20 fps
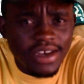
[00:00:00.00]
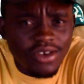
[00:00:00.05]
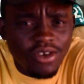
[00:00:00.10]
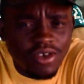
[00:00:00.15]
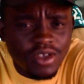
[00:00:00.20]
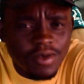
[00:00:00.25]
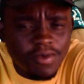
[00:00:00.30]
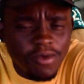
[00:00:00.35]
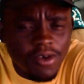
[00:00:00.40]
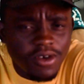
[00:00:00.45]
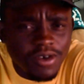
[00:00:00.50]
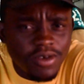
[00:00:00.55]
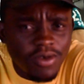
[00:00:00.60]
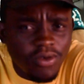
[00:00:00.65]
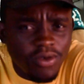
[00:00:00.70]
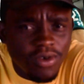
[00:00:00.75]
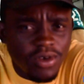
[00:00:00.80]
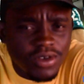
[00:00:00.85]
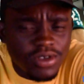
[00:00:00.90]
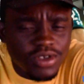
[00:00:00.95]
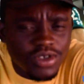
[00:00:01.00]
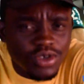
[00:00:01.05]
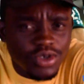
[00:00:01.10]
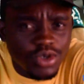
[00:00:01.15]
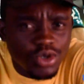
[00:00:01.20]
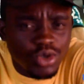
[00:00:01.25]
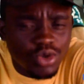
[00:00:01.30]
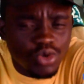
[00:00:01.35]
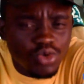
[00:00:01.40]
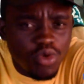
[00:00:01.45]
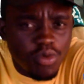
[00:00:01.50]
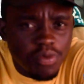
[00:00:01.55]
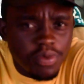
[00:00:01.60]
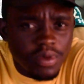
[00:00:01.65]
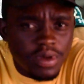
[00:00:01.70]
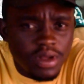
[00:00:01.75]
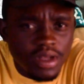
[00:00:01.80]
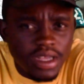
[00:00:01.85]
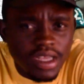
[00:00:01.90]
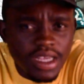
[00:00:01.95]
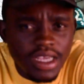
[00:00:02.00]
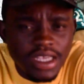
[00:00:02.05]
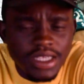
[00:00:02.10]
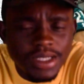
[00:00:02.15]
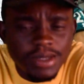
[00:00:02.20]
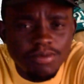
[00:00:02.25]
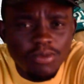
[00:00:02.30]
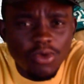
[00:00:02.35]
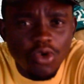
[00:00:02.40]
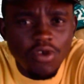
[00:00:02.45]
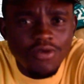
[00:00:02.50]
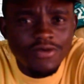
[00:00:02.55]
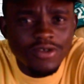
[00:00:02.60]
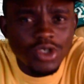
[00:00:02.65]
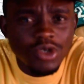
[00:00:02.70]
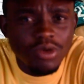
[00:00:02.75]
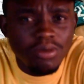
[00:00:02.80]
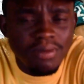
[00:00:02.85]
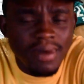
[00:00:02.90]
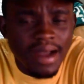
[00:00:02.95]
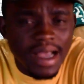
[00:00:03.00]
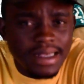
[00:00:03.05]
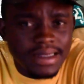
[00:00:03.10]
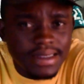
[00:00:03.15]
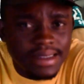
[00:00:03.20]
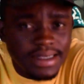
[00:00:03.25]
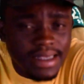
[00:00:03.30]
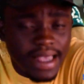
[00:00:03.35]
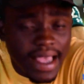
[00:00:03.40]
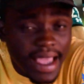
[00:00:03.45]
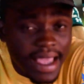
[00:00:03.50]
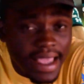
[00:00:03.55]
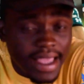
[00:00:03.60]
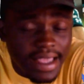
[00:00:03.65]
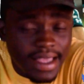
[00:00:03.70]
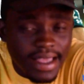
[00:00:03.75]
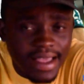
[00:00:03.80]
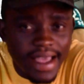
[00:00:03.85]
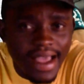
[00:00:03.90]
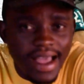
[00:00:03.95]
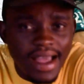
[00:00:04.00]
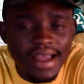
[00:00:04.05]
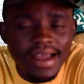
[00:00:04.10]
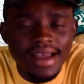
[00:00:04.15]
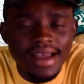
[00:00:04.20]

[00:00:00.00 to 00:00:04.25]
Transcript: Dortmund wants to swoop his move to Marseille. Yeah.